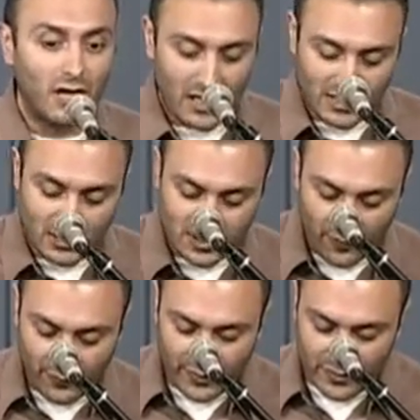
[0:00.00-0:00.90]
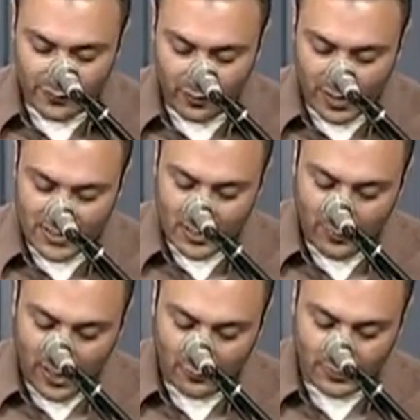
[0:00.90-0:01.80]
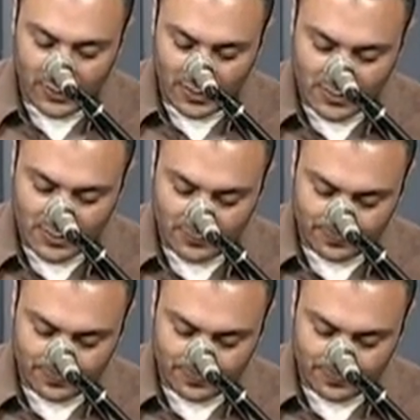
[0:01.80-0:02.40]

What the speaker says: As the sufferings of Christ abound in us,